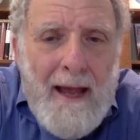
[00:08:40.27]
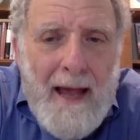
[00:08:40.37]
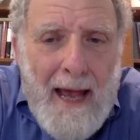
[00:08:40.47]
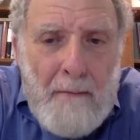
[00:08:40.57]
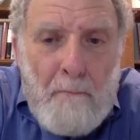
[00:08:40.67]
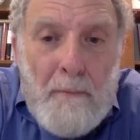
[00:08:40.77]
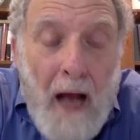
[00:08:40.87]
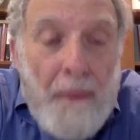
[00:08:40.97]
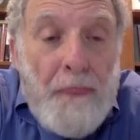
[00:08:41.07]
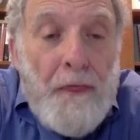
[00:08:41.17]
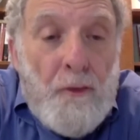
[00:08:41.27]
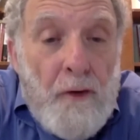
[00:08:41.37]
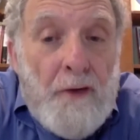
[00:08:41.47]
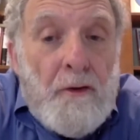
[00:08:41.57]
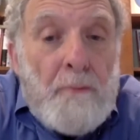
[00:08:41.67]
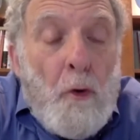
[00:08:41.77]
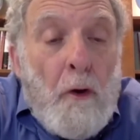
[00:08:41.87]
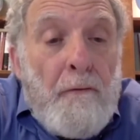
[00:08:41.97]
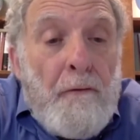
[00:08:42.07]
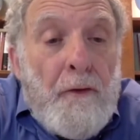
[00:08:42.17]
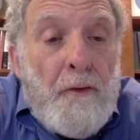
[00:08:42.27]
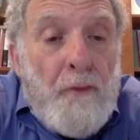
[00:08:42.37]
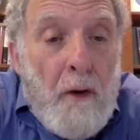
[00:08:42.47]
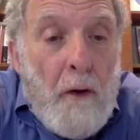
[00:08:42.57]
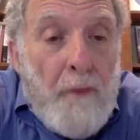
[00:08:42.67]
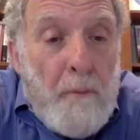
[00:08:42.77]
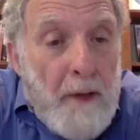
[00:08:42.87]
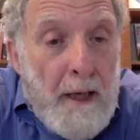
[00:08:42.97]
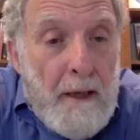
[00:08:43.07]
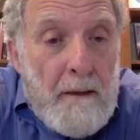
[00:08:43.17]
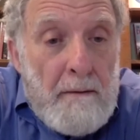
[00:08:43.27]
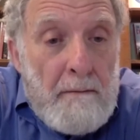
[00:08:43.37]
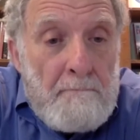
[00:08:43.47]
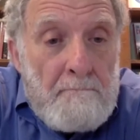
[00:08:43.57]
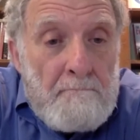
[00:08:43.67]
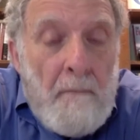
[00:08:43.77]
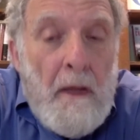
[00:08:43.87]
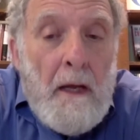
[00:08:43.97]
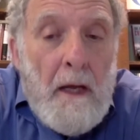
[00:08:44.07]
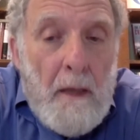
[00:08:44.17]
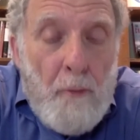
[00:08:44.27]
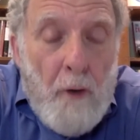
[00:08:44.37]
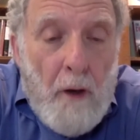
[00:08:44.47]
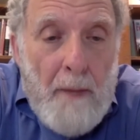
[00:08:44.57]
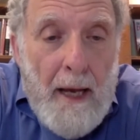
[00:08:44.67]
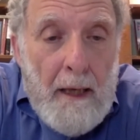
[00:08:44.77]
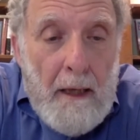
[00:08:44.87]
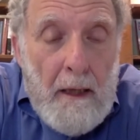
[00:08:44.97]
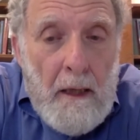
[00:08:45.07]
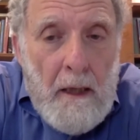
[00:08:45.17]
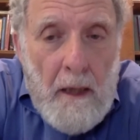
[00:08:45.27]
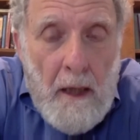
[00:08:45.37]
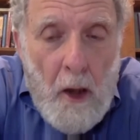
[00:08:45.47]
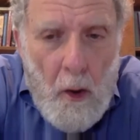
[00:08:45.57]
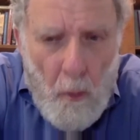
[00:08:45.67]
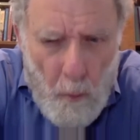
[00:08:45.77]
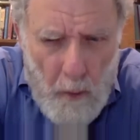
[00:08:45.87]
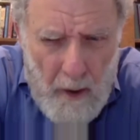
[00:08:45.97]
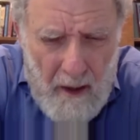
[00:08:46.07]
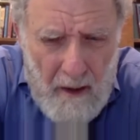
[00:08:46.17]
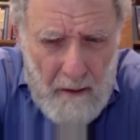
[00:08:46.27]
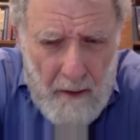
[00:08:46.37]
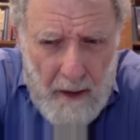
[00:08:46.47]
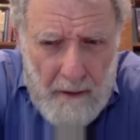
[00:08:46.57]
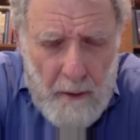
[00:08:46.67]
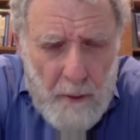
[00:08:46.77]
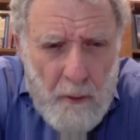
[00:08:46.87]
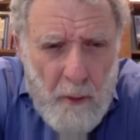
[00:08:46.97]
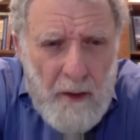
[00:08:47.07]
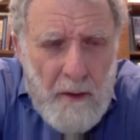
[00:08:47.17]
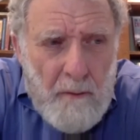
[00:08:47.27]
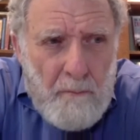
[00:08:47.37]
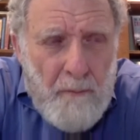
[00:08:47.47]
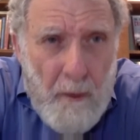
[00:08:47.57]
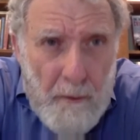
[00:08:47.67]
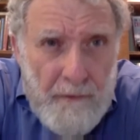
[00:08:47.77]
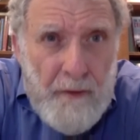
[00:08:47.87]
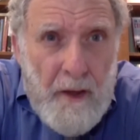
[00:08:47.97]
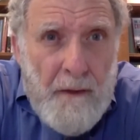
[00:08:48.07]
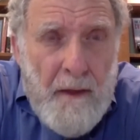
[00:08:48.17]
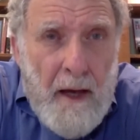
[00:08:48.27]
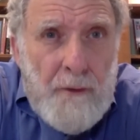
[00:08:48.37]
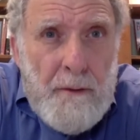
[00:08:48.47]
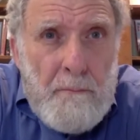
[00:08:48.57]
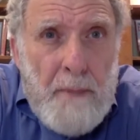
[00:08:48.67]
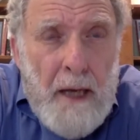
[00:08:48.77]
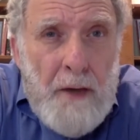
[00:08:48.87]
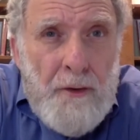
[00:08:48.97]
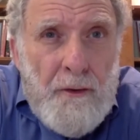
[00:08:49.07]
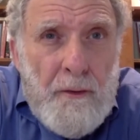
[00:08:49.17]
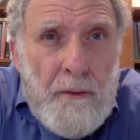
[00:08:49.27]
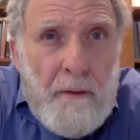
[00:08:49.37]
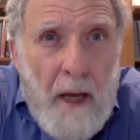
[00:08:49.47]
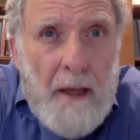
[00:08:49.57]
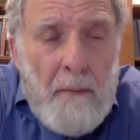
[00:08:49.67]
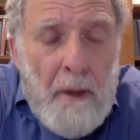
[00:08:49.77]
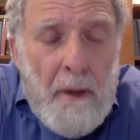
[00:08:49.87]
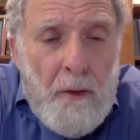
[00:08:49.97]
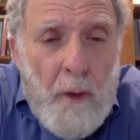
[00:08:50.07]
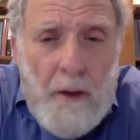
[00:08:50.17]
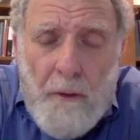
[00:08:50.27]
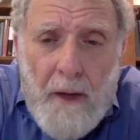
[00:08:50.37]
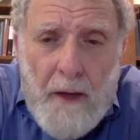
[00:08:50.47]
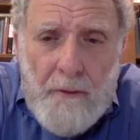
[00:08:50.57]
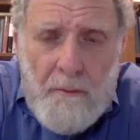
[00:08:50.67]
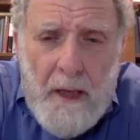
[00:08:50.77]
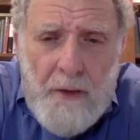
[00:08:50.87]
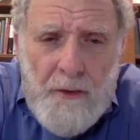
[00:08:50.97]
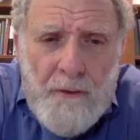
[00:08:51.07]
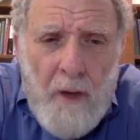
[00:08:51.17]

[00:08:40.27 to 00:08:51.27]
and got the transcript off the tra- off the plane. He brought it back. I'd say it was 20. That was 15,000 pages. It ended up being 22,000 pages